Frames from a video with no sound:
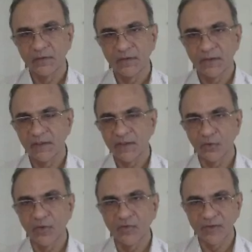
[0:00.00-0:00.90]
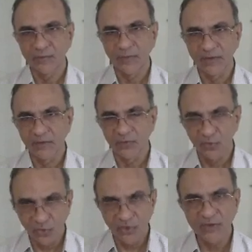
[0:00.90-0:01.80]
Yeah, I don't have to explain.
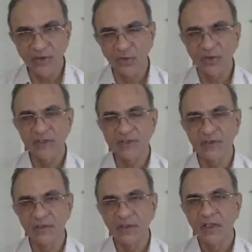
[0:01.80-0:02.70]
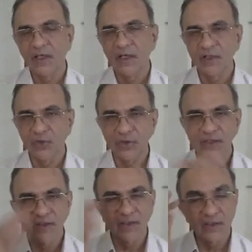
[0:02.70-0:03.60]
Look at the location, and you can tell.